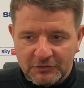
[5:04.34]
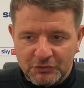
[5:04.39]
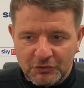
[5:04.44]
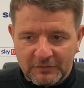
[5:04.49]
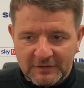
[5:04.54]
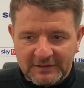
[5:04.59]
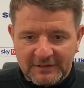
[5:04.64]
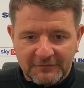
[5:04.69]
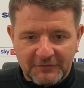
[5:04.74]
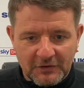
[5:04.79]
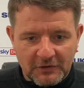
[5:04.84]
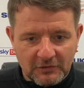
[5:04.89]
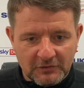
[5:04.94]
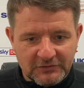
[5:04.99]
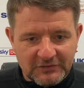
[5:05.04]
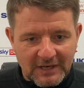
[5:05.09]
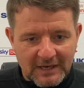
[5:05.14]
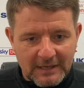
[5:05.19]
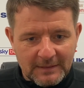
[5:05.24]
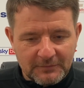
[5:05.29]
during difficult
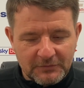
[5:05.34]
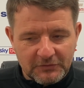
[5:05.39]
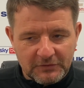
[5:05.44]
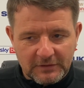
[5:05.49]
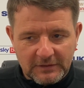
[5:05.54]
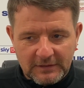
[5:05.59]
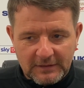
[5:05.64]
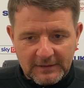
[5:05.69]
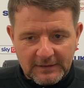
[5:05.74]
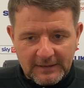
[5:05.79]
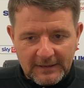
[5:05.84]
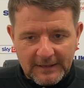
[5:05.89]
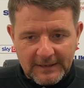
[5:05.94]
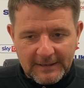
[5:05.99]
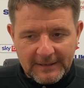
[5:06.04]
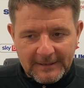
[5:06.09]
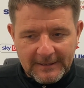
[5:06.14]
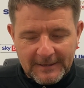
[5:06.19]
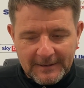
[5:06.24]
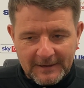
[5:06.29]
times.
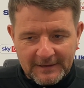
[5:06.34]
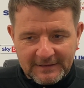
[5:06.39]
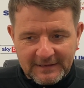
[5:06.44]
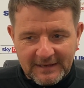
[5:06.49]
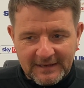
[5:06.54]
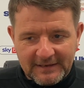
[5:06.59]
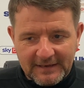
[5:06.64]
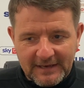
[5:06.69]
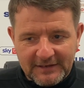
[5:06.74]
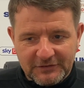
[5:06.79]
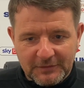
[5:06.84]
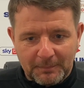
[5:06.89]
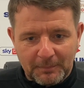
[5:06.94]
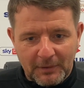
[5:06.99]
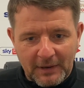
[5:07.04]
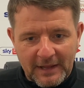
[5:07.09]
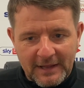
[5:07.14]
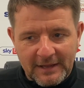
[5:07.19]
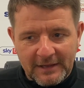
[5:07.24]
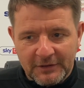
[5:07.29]
and he's a
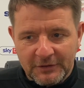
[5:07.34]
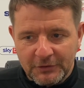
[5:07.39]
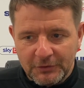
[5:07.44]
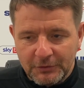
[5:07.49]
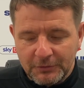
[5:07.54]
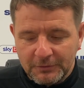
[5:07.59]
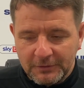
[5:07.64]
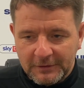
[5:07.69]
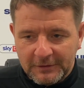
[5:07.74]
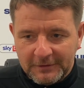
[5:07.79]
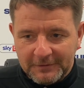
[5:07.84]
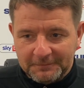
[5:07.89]
player who